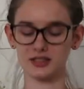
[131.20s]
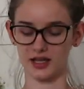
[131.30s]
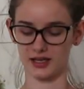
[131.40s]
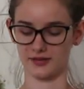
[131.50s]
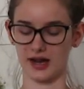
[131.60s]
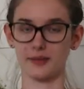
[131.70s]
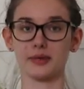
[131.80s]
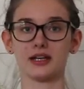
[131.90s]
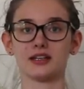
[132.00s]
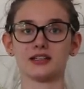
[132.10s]
Solly
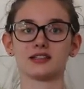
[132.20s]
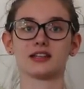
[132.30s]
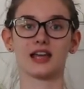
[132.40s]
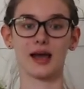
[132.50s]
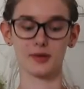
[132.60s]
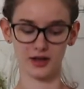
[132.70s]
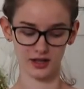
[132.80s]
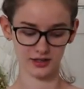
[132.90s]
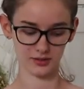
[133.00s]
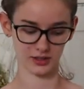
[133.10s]
Wrap. It is the camel
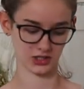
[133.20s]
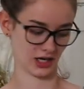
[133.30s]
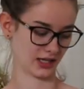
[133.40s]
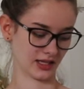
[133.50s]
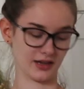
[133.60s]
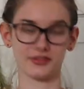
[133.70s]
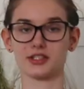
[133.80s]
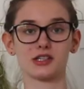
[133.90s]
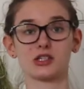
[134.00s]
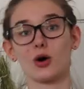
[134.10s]
color, which I love.
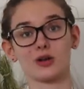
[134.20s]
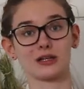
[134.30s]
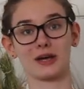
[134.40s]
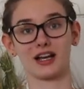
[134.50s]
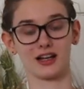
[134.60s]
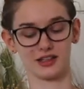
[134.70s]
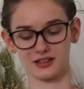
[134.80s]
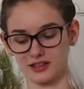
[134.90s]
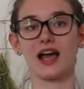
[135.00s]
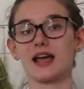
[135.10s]
This is totally my
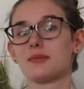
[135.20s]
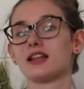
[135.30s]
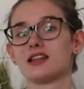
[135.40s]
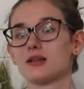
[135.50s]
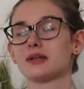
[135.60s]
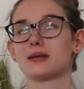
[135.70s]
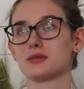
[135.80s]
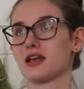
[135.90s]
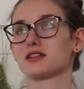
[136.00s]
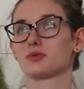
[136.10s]
color. I am a little bit
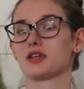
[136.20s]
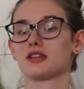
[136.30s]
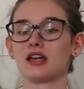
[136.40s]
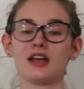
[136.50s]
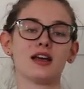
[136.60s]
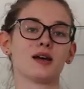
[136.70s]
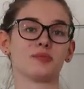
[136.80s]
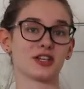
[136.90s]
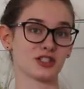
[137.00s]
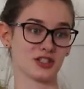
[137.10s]
obsessed with
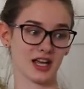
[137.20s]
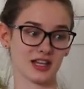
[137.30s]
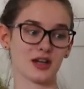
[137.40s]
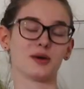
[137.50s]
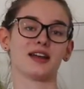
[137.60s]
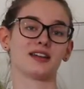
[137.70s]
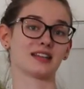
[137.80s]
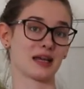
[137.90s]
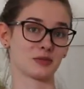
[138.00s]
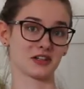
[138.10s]
mustard yellow
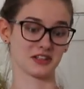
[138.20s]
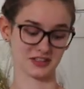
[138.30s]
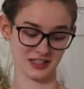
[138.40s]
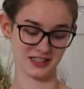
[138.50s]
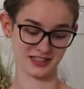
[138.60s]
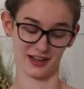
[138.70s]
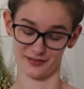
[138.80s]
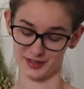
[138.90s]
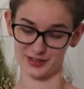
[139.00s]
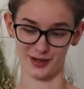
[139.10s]
and camel colored
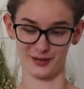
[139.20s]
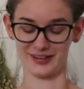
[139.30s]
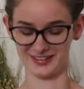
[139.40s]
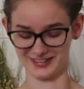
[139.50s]
stuff. So,